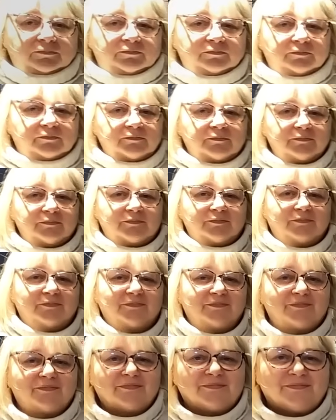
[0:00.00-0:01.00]

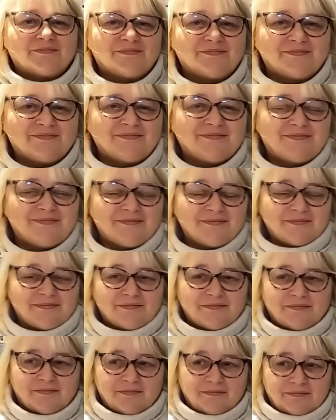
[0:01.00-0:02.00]

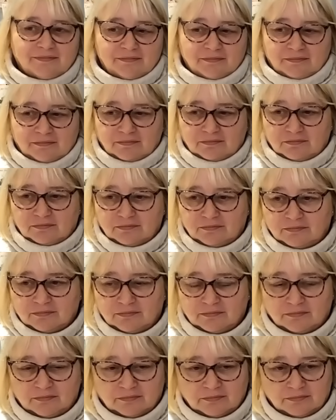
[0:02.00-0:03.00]

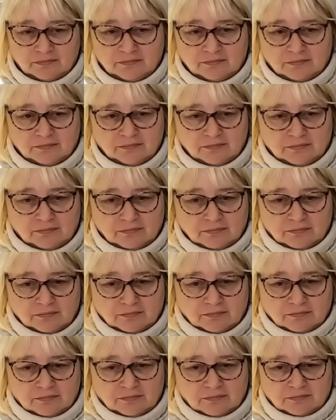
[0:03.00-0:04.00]

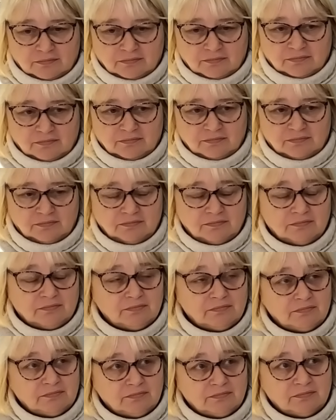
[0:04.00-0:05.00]

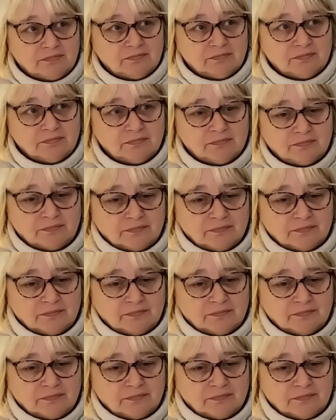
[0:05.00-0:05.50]
[no speech]